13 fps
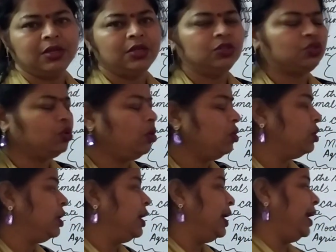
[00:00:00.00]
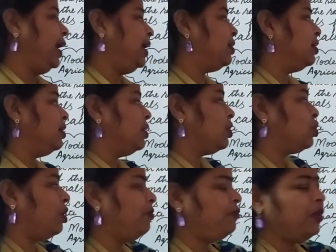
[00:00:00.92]
So
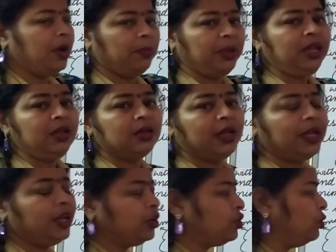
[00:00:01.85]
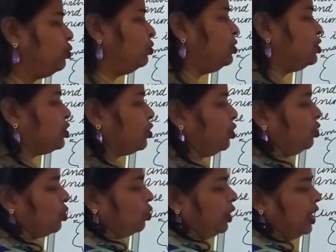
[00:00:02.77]
crop farming includes
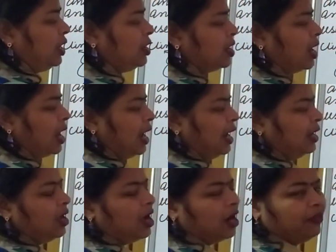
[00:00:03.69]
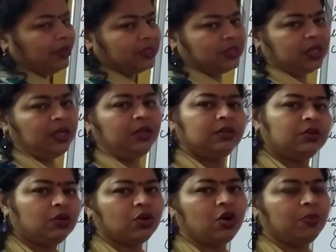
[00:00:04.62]
growing and harvesting
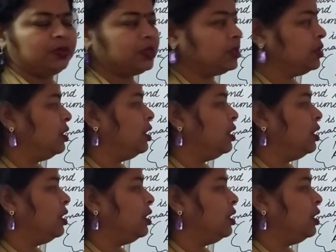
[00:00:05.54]
crops.